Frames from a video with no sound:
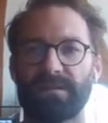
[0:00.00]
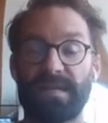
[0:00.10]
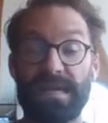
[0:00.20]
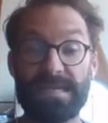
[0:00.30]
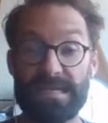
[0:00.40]

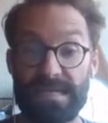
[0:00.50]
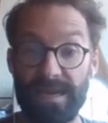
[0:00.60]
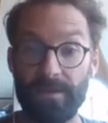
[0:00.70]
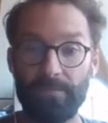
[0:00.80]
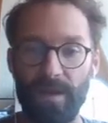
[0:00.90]

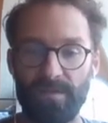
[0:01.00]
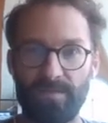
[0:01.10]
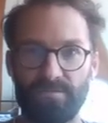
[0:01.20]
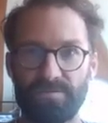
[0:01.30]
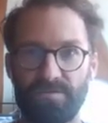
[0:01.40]
technique. I think
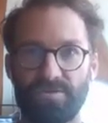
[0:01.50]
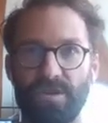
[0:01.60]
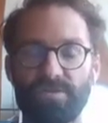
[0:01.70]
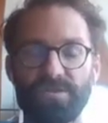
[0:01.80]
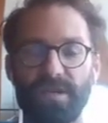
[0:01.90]
those are
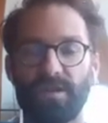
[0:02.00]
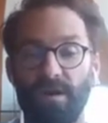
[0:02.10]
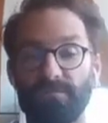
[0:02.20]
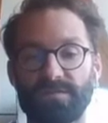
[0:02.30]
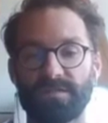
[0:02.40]
interesting, and
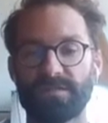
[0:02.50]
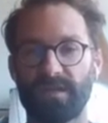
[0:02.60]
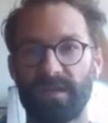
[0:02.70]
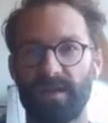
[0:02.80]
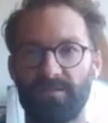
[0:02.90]
obviously this
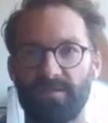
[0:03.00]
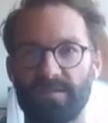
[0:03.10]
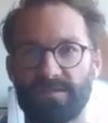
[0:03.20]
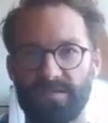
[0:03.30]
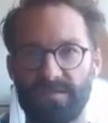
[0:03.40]
idea,
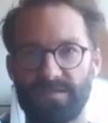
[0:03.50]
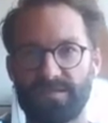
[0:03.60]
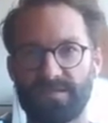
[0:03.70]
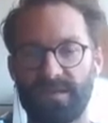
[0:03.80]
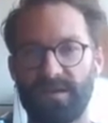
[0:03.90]

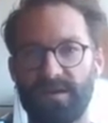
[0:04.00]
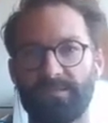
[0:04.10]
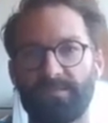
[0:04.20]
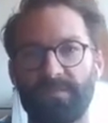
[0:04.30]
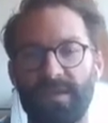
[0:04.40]

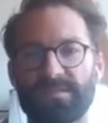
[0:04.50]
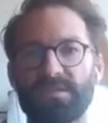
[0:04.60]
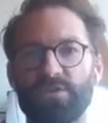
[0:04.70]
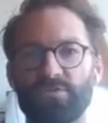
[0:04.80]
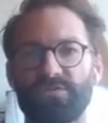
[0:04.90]
its
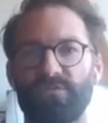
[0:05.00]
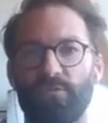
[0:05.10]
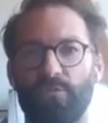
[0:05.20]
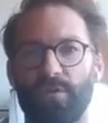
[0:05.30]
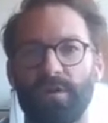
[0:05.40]
use
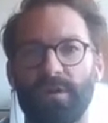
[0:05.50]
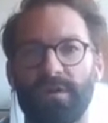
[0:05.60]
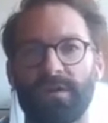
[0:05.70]
for